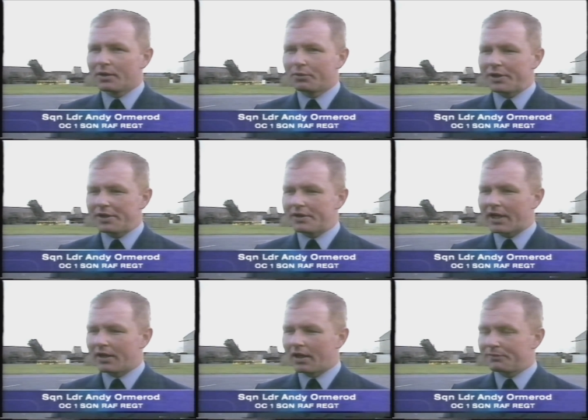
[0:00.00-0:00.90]
we,
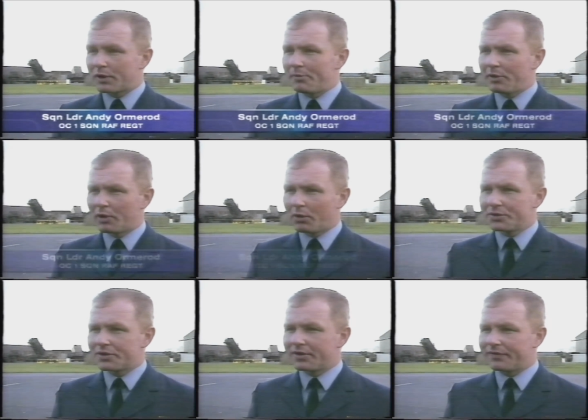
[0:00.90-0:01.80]
our primary role
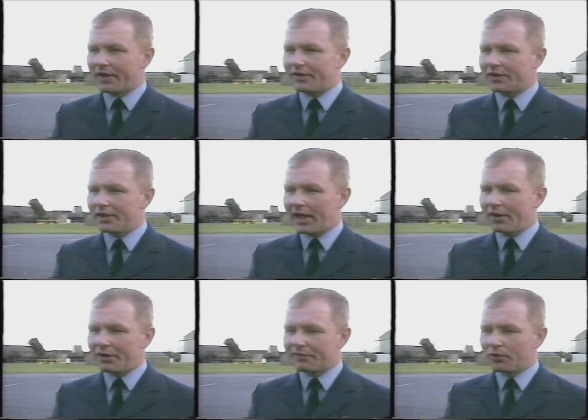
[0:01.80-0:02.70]
was to defend the
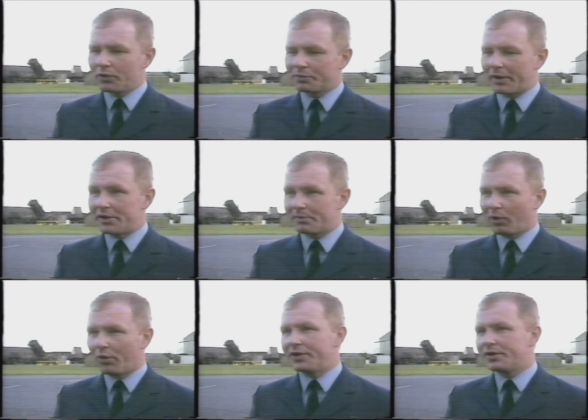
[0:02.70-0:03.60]
Harrier force when it
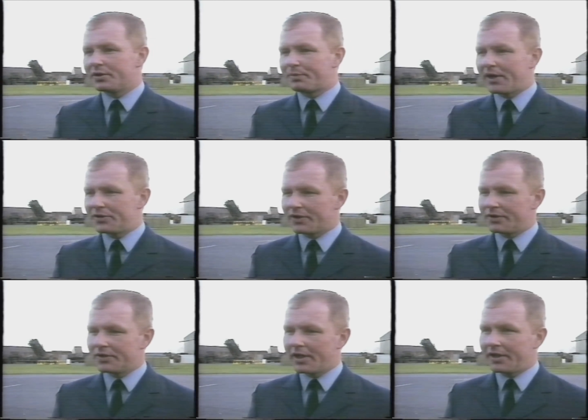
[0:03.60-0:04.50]
deployed in its
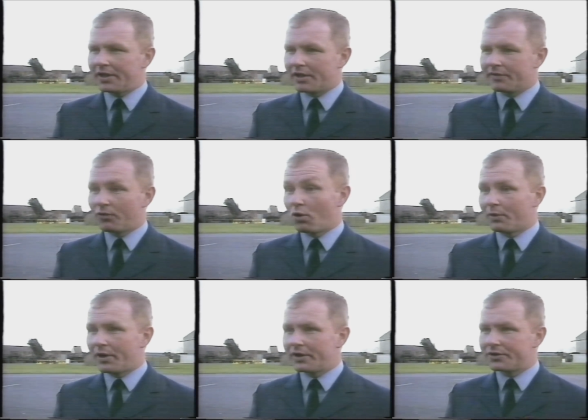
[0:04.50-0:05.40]
bases near the uh,
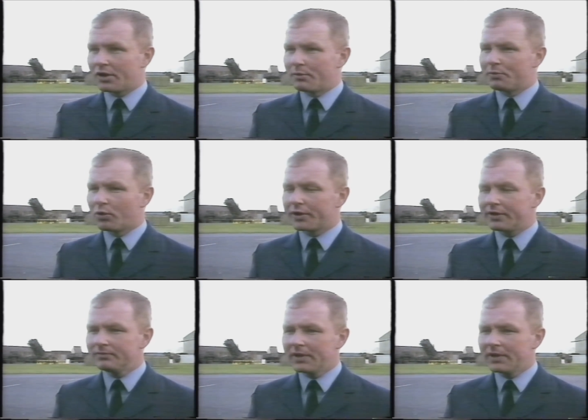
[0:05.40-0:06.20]
former inner German border.